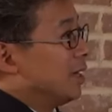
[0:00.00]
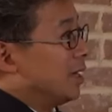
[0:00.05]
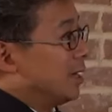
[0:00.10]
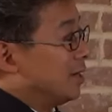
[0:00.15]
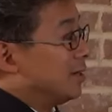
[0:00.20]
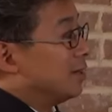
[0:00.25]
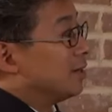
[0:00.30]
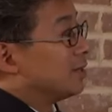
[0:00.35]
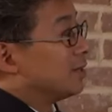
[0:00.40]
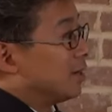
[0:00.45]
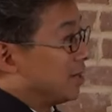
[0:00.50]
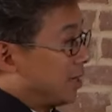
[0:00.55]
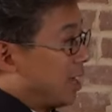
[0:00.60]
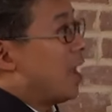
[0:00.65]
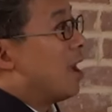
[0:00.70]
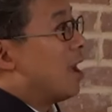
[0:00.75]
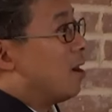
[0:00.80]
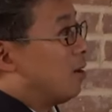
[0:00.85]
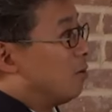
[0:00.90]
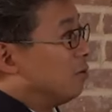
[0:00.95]
In
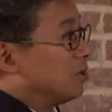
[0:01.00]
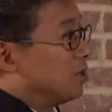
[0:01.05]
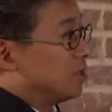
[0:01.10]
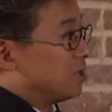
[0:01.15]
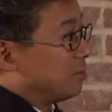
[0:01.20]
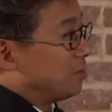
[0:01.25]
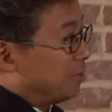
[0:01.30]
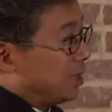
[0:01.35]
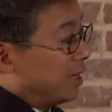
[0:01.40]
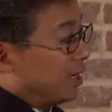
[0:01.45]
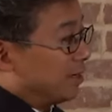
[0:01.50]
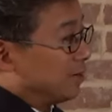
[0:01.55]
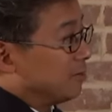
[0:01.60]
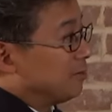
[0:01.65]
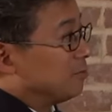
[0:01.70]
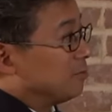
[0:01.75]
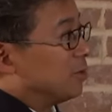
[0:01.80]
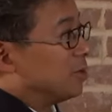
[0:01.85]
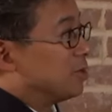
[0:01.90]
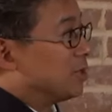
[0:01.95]
cacao, which is a bean,
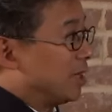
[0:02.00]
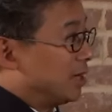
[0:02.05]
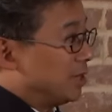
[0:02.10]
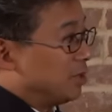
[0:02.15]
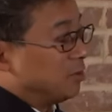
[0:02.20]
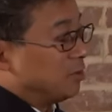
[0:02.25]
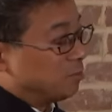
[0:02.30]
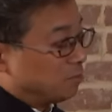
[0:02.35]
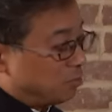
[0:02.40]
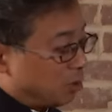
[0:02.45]
which then you